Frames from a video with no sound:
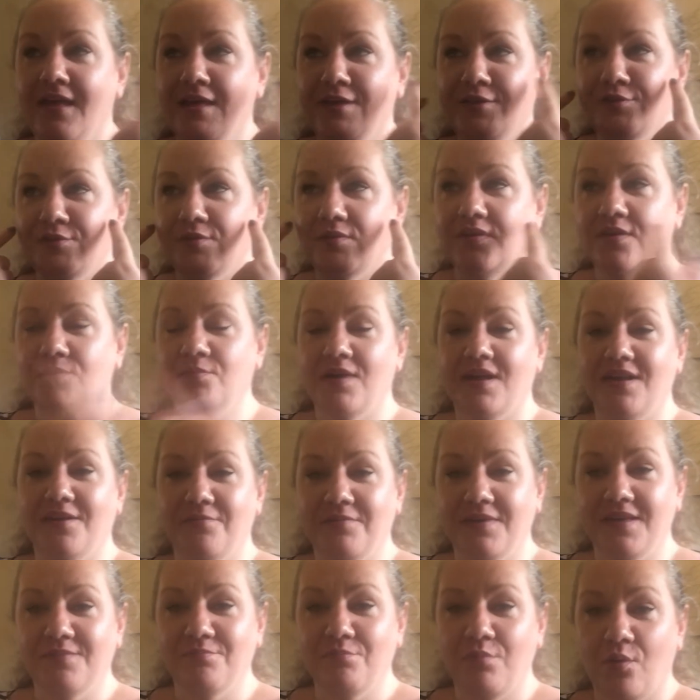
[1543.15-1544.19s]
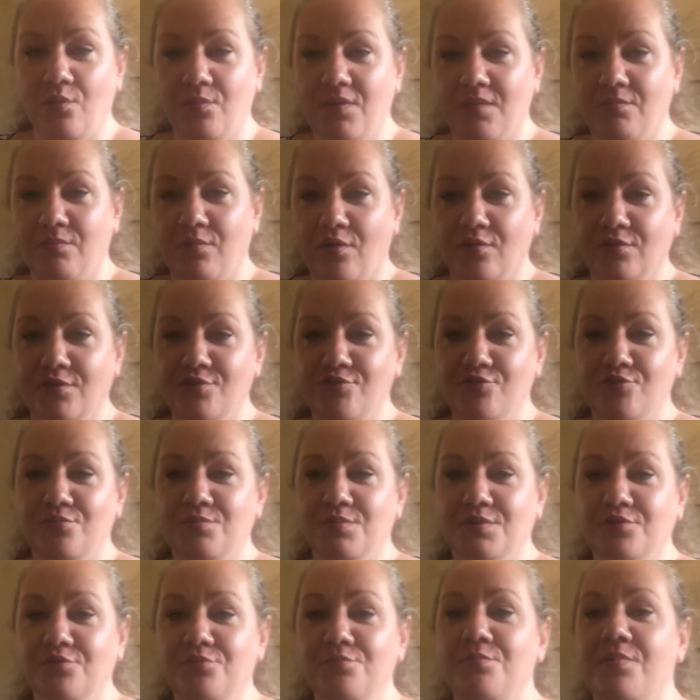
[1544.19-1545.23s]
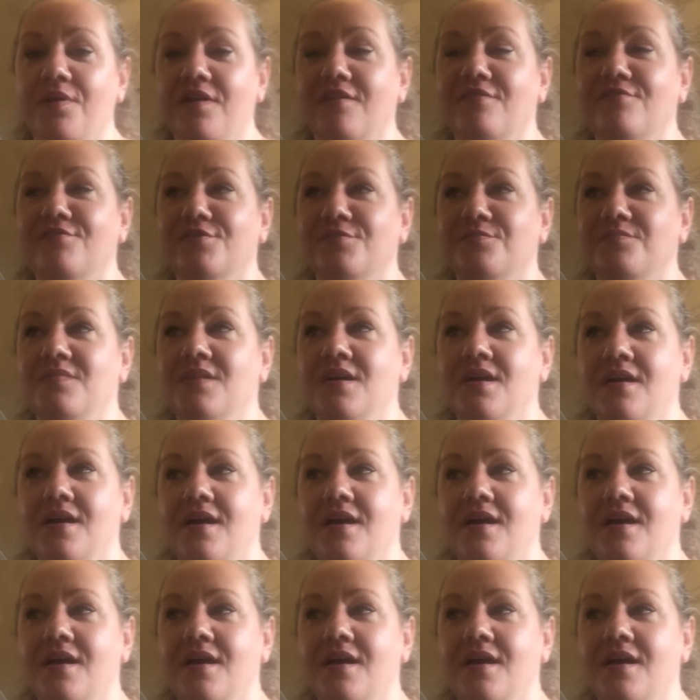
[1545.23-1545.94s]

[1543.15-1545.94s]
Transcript: So he went away and bought me a bottle of Jo Malone perfume.